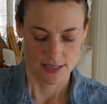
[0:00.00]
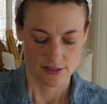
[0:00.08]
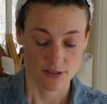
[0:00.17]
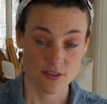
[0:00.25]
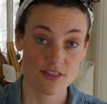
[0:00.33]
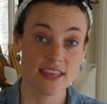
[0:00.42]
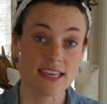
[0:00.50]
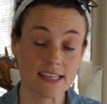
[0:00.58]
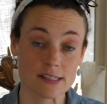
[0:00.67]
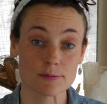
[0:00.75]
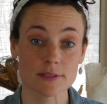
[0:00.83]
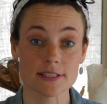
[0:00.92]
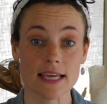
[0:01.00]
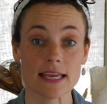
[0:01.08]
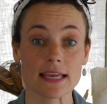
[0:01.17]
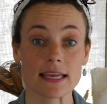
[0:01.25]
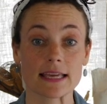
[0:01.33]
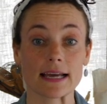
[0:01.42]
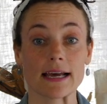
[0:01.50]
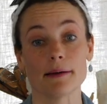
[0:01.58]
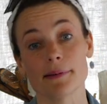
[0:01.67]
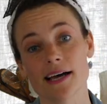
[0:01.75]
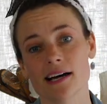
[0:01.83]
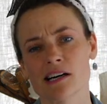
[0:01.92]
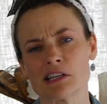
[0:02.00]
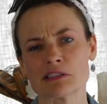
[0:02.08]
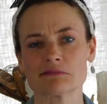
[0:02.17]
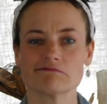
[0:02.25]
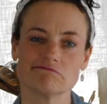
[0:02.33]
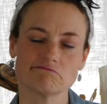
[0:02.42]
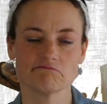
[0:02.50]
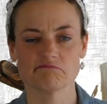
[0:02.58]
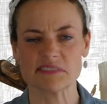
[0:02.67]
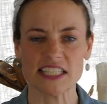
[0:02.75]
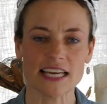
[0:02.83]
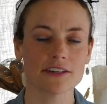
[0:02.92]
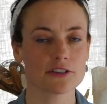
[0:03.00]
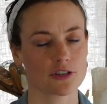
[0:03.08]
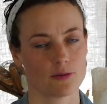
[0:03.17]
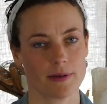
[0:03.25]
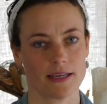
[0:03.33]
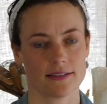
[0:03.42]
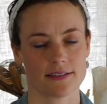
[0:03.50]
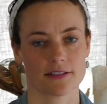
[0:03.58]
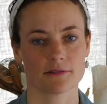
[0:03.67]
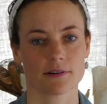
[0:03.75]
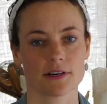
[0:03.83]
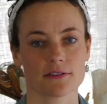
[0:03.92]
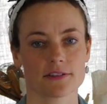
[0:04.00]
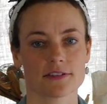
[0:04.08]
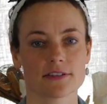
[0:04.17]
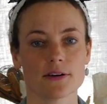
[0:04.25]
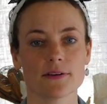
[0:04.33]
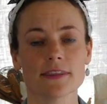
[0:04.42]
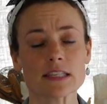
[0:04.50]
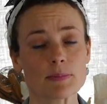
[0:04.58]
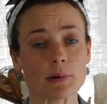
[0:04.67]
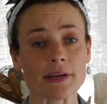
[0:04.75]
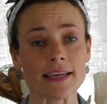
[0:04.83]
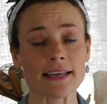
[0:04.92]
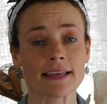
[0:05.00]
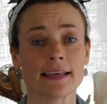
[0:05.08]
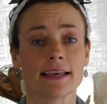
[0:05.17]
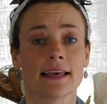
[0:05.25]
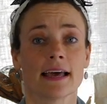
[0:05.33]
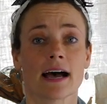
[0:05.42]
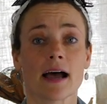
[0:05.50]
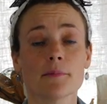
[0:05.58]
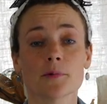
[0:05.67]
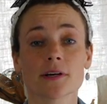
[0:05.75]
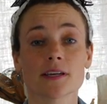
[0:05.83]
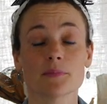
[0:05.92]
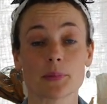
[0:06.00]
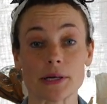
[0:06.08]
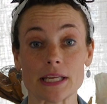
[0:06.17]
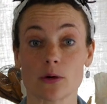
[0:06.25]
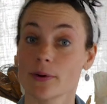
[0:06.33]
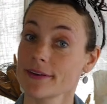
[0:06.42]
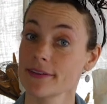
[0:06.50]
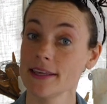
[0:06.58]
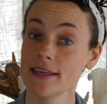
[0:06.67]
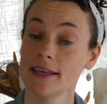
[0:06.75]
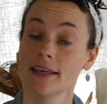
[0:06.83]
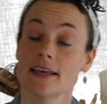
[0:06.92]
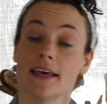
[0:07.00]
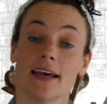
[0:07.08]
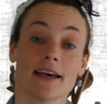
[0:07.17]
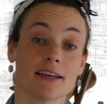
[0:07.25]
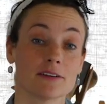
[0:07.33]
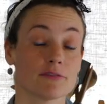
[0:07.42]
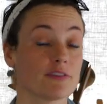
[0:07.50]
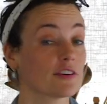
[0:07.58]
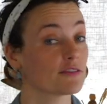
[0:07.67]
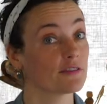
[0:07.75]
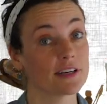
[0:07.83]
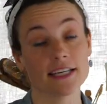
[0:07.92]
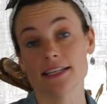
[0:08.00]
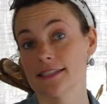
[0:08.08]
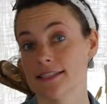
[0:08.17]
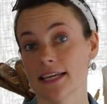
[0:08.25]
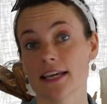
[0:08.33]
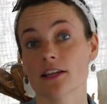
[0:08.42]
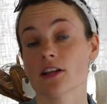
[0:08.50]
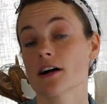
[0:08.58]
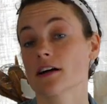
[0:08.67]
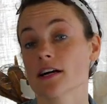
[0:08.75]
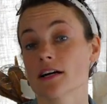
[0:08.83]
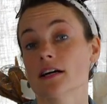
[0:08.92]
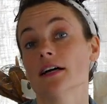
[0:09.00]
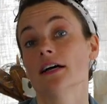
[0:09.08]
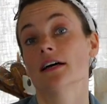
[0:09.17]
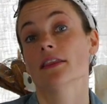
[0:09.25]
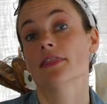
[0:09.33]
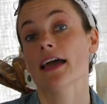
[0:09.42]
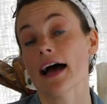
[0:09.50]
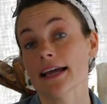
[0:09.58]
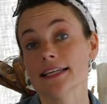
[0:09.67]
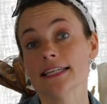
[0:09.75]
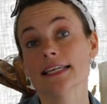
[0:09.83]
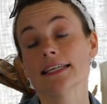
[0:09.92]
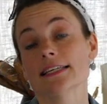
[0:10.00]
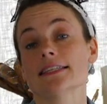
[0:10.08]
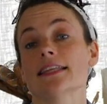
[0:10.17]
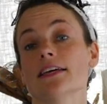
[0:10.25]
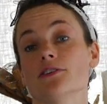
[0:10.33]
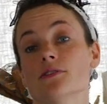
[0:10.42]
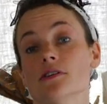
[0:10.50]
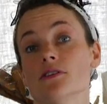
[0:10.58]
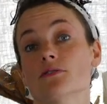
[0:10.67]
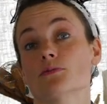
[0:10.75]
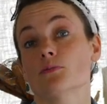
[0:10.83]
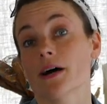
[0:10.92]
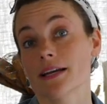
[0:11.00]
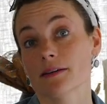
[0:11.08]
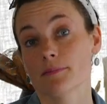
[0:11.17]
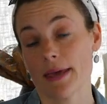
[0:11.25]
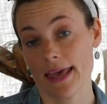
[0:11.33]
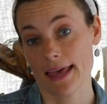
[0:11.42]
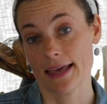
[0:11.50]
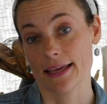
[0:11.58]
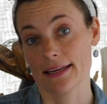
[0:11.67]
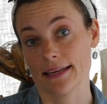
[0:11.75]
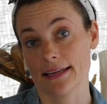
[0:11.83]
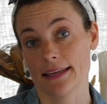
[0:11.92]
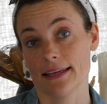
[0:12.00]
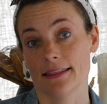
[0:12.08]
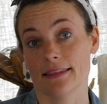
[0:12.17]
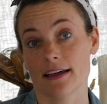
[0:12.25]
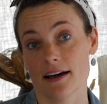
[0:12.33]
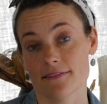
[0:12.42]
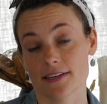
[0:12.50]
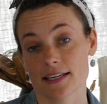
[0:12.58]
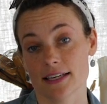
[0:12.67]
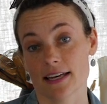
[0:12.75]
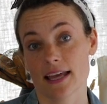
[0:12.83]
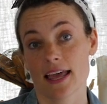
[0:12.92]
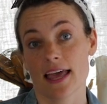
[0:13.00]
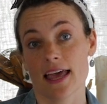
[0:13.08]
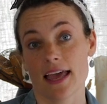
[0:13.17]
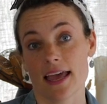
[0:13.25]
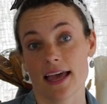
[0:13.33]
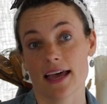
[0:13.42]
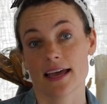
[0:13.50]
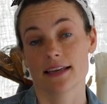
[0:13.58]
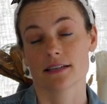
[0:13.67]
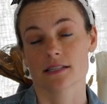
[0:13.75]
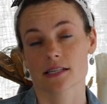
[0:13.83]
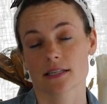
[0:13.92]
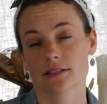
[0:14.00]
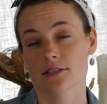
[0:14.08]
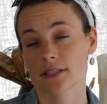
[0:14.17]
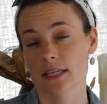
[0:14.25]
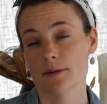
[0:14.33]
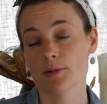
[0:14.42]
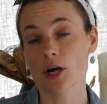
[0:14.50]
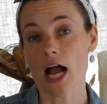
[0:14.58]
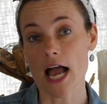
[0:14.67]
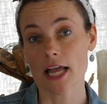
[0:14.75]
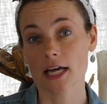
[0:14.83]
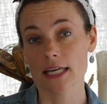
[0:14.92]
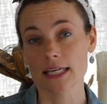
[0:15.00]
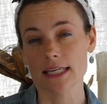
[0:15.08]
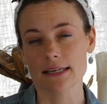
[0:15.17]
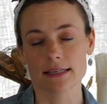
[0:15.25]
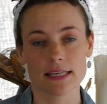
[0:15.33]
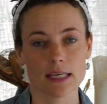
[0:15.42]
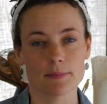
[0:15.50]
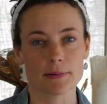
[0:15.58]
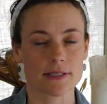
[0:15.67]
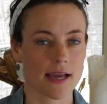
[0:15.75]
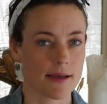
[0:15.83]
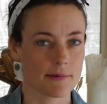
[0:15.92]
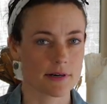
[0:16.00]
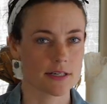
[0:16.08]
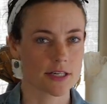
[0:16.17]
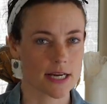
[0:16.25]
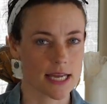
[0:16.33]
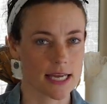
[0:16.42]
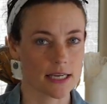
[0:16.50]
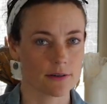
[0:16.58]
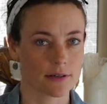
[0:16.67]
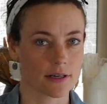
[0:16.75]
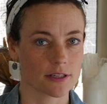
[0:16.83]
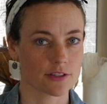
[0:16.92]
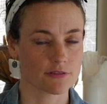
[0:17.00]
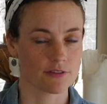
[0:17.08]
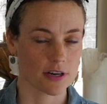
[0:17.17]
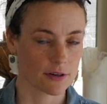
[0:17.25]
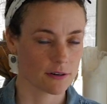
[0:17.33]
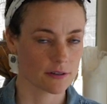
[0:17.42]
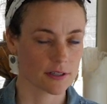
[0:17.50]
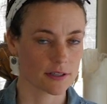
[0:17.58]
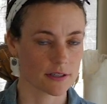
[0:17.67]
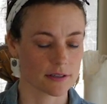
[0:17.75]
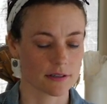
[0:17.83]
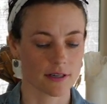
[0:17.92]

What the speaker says: So these will take about 10 or so minutes to roast. So at this point, I'm working pretty quickly, and feel free to take longer. The idea is that you can use one pan in the oven and just keep your eye on it and keep a timer in your head or on your phone or